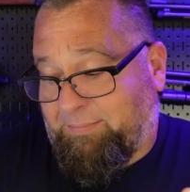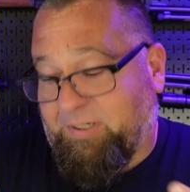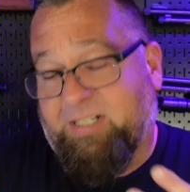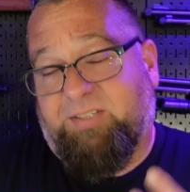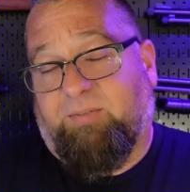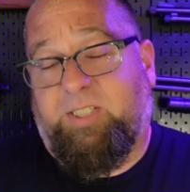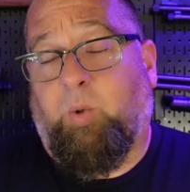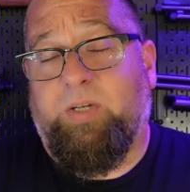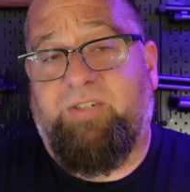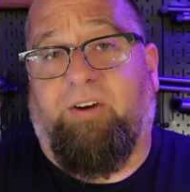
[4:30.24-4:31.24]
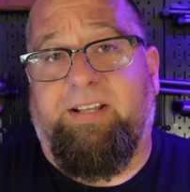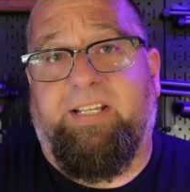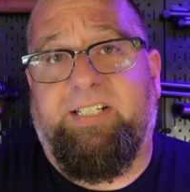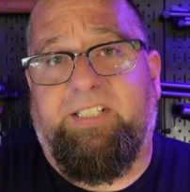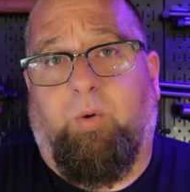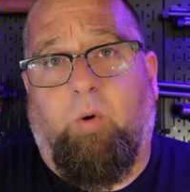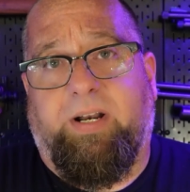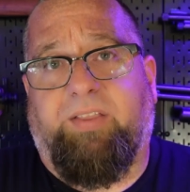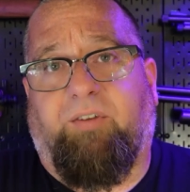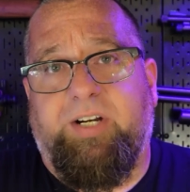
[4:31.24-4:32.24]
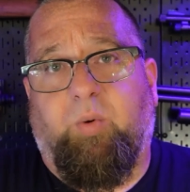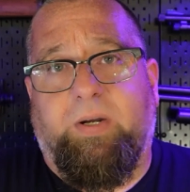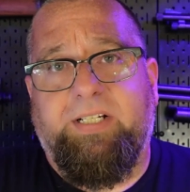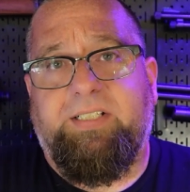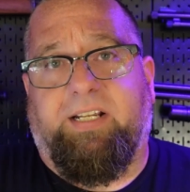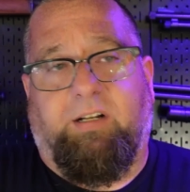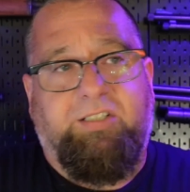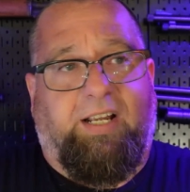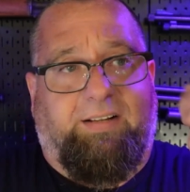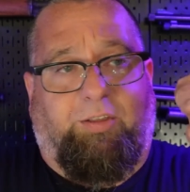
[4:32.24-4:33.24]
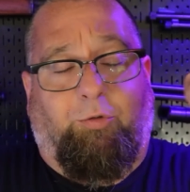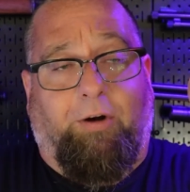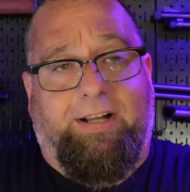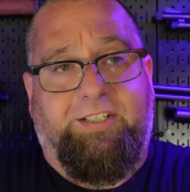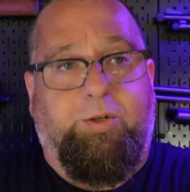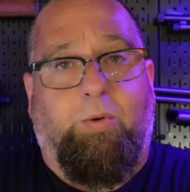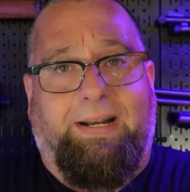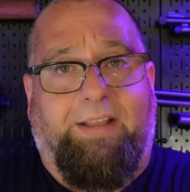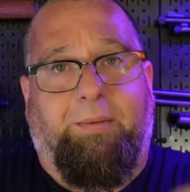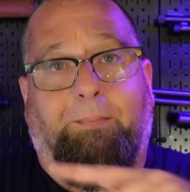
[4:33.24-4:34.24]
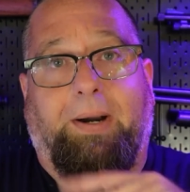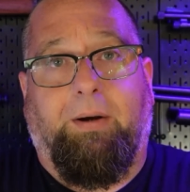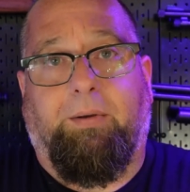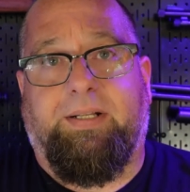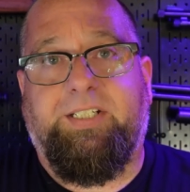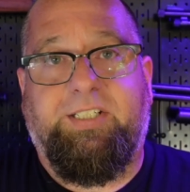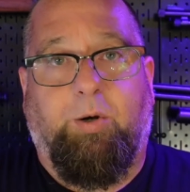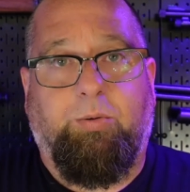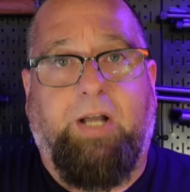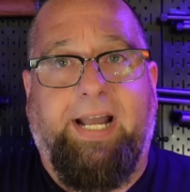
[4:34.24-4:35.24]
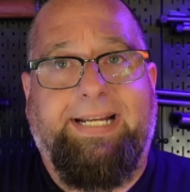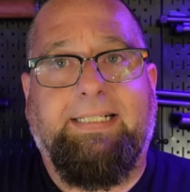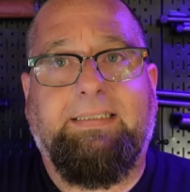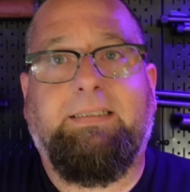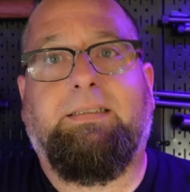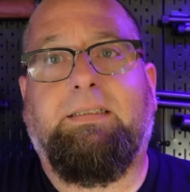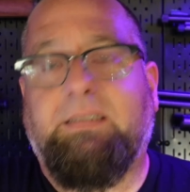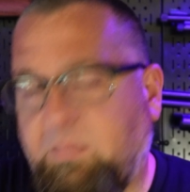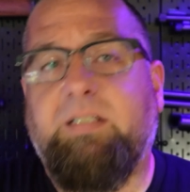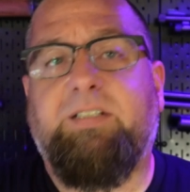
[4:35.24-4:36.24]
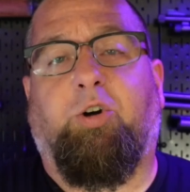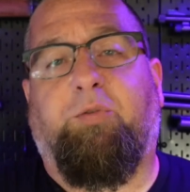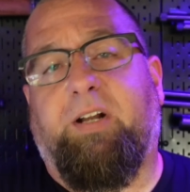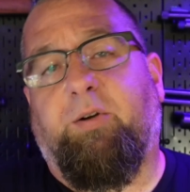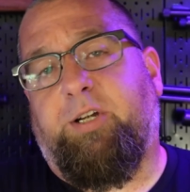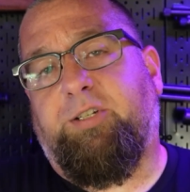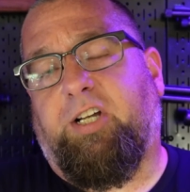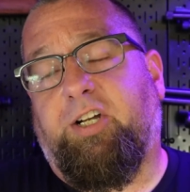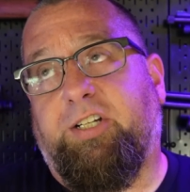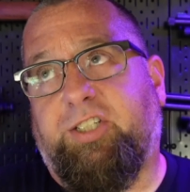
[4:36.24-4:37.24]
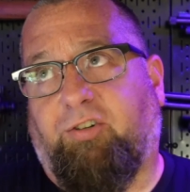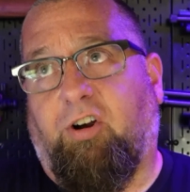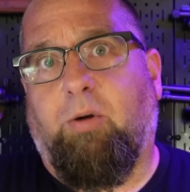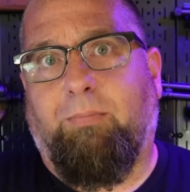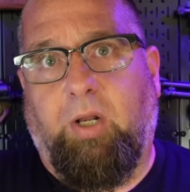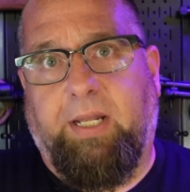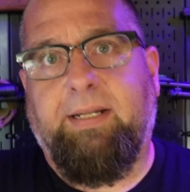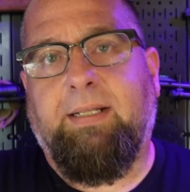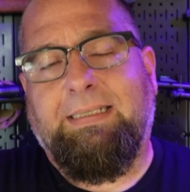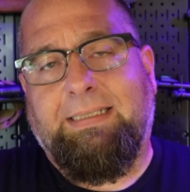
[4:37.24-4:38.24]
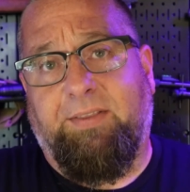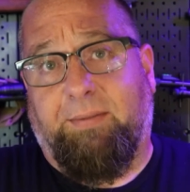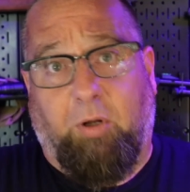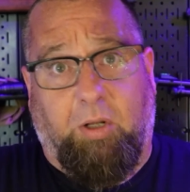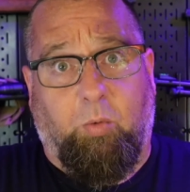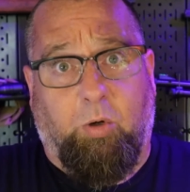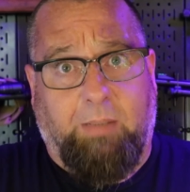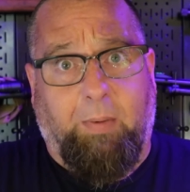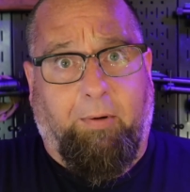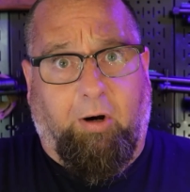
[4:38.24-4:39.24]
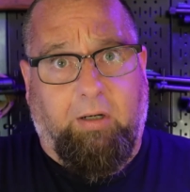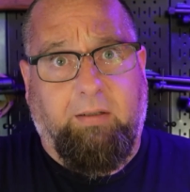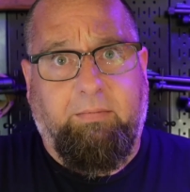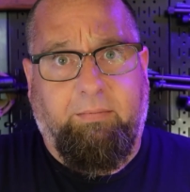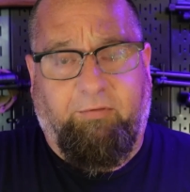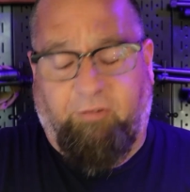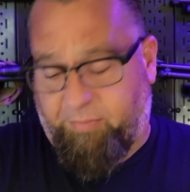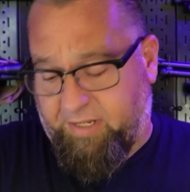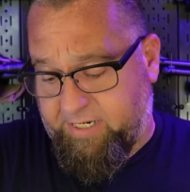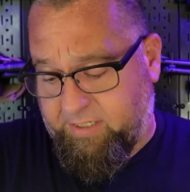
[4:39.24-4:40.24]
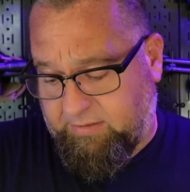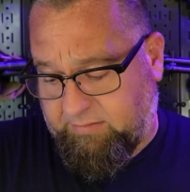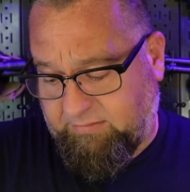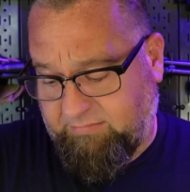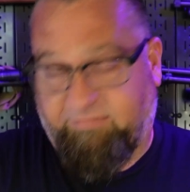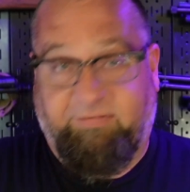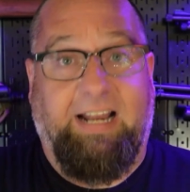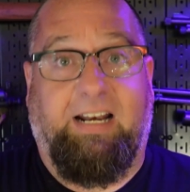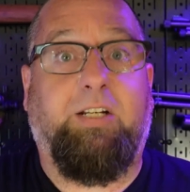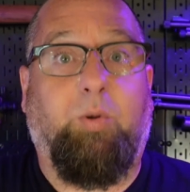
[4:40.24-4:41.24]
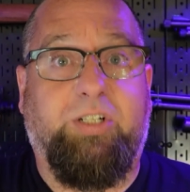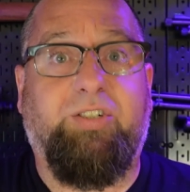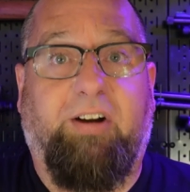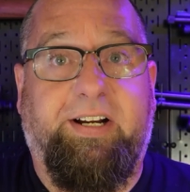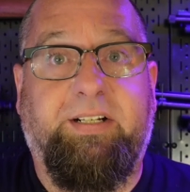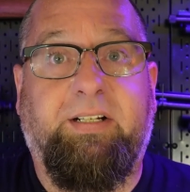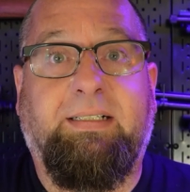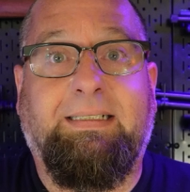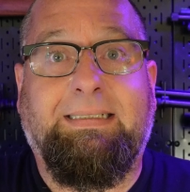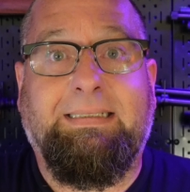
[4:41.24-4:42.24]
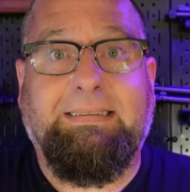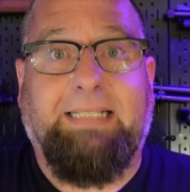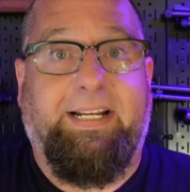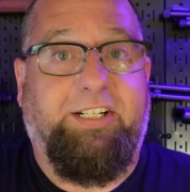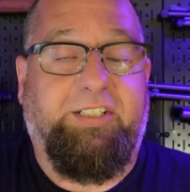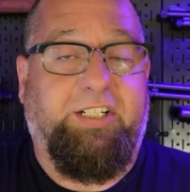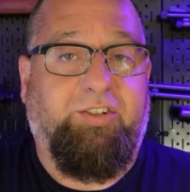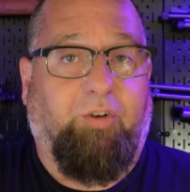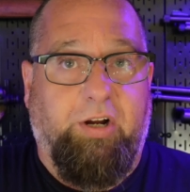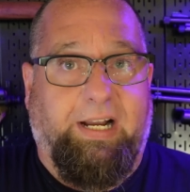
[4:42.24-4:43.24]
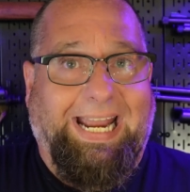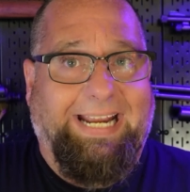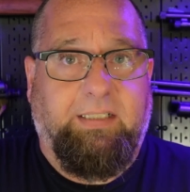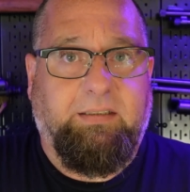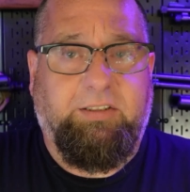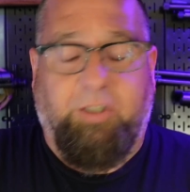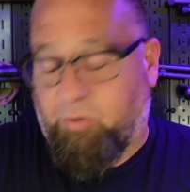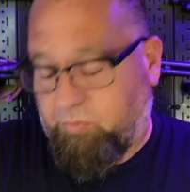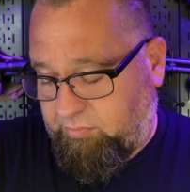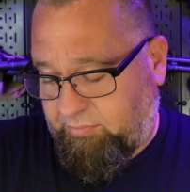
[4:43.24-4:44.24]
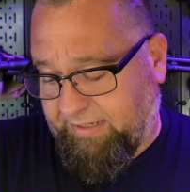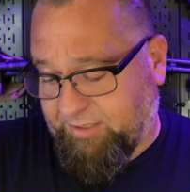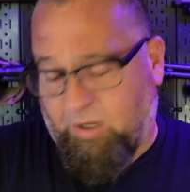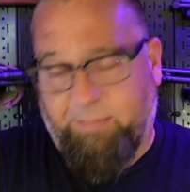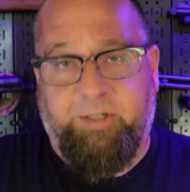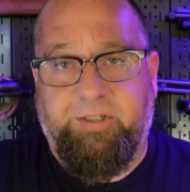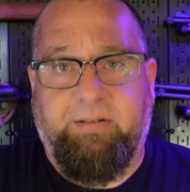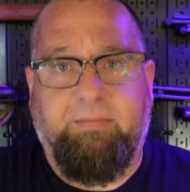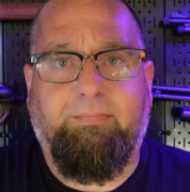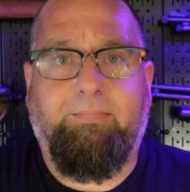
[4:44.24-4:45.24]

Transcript: Because the twist rate in this is a 1-to-3 twist, it looks like threads going down the barrel. It's so tight. So if you don't use a good strong bullet, the bullet will come apart from the violent twist rate and just destroy a can. So that's why I'm using